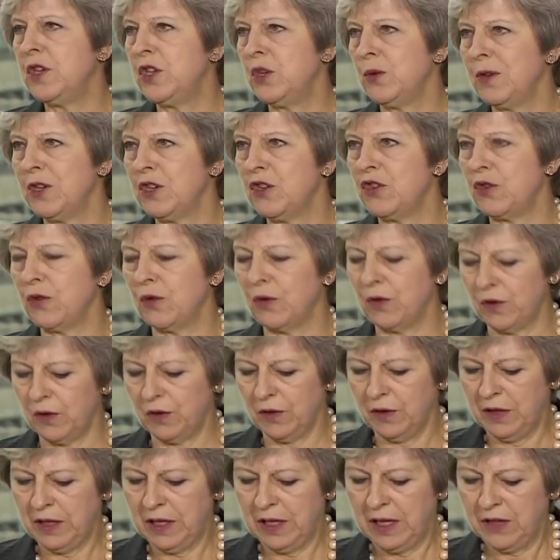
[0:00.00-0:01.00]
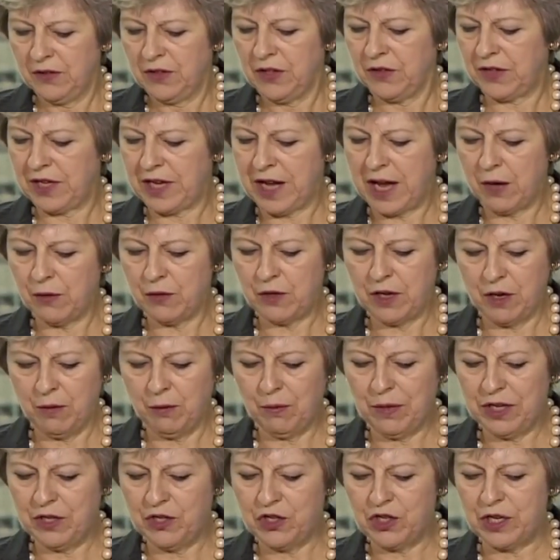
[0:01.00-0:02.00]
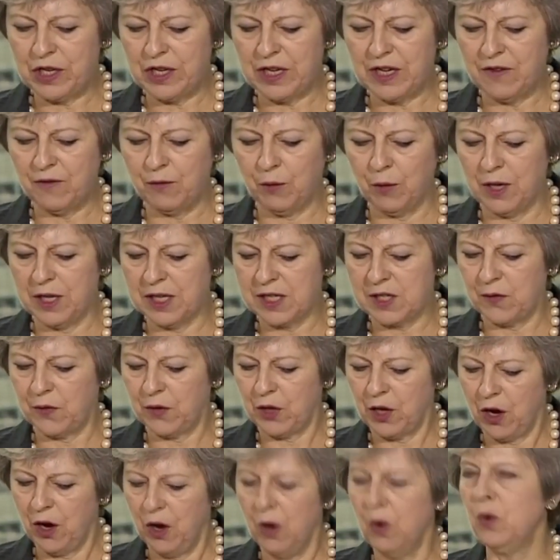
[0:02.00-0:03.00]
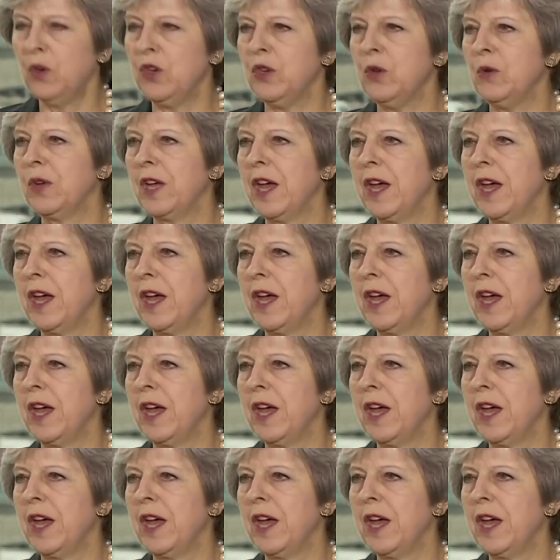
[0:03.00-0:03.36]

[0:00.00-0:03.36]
UK political establishment is and how willing